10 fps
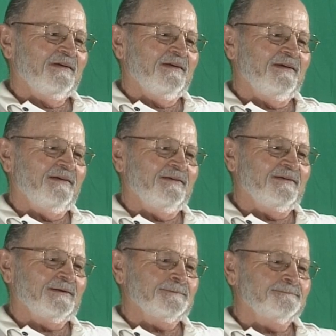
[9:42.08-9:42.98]

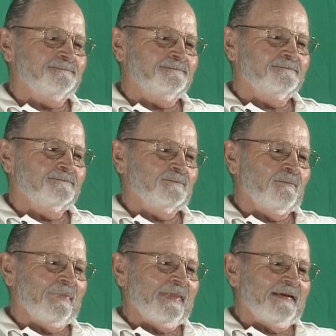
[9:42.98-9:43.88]
And uh,
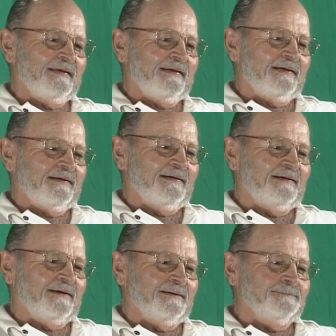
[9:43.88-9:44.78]

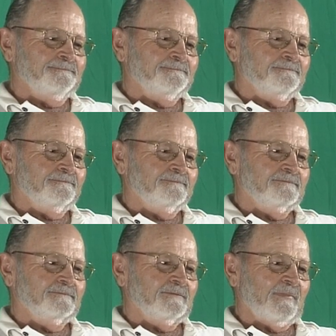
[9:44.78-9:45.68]
uh,
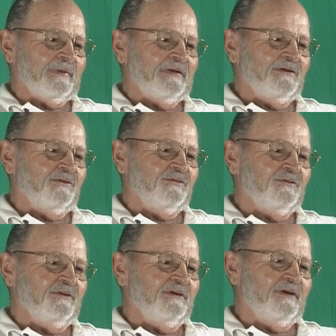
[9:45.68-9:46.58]
let's
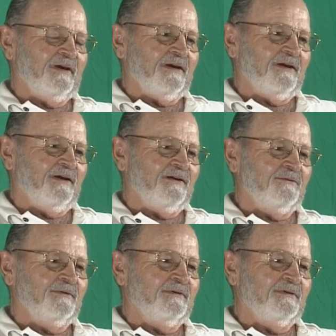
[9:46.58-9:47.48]
see, I, I,
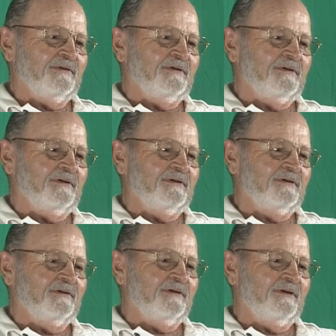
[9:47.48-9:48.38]
can
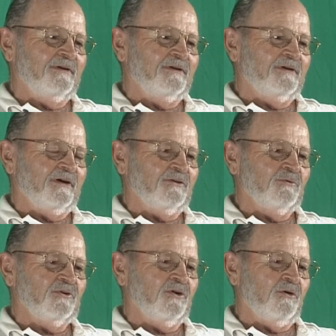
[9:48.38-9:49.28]
I can
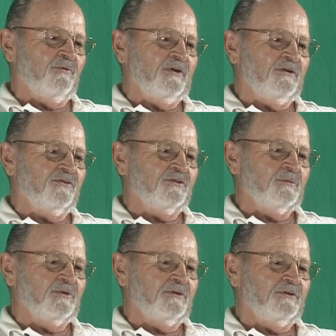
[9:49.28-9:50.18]
recall reading
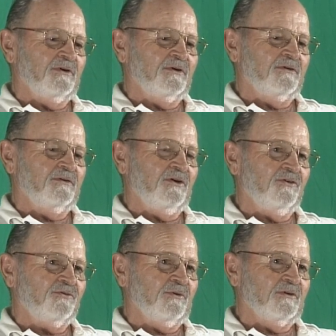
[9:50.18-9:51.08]
some of the uh, the
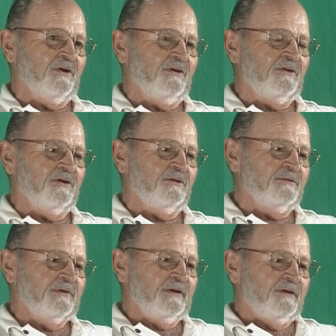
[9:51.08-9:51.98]
history of Lawndale
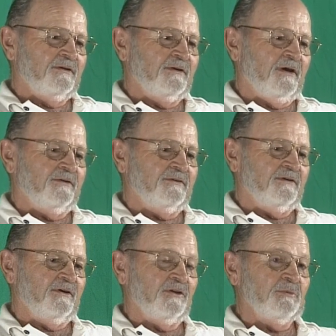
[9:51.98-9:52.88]
that
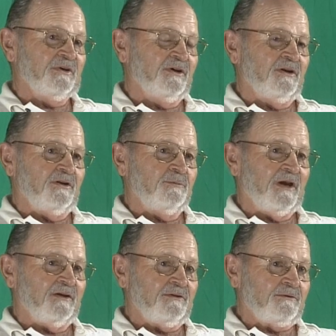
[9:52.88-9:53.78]
in the beginning,
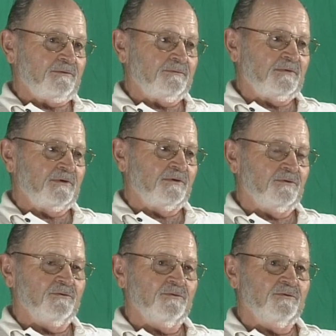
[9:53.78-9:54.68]
back in uh,
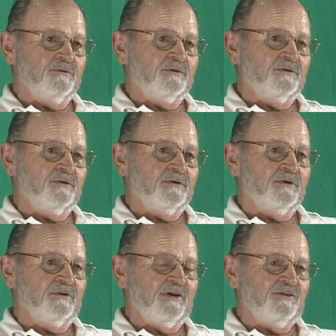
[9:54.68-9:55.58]

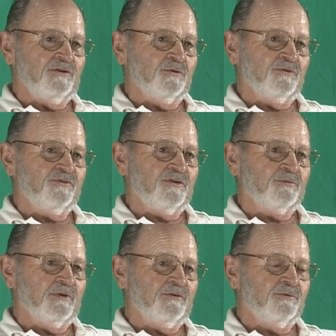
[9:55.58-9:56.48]
1906,
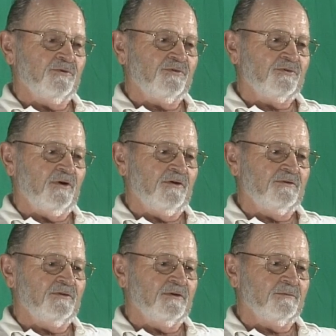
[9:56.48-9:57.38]
when they first
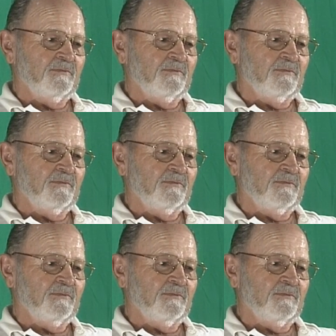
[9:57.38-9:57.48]
started uh,